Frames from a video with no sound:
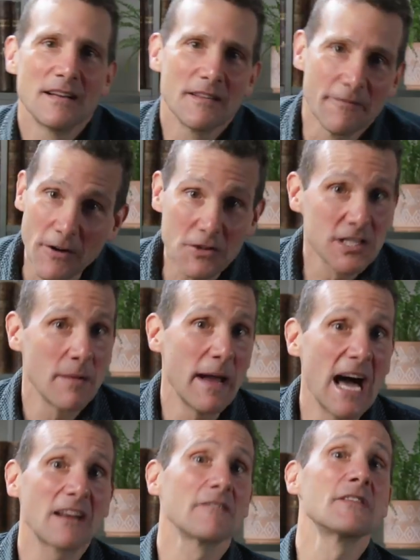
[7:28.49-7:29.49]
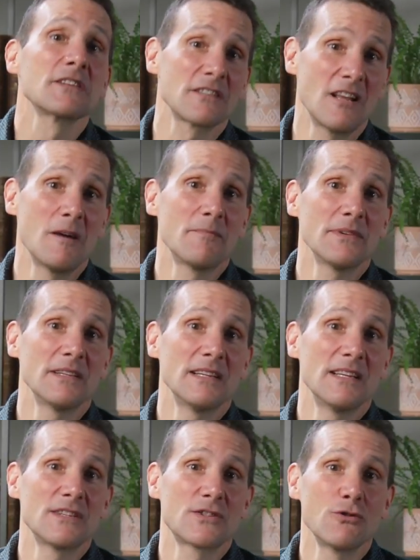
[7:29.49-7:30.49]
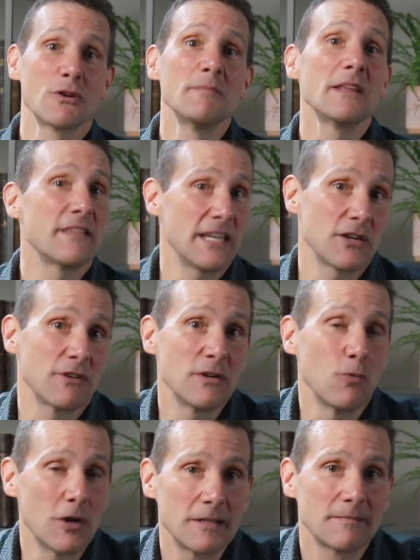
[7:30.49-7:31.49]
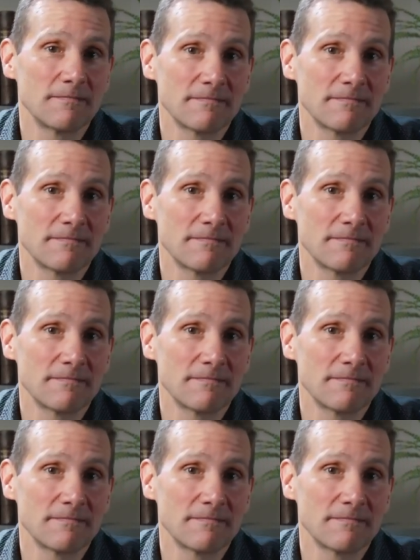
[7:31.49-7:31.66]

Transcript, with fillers: The first step out of the slump is to admit that you're in one.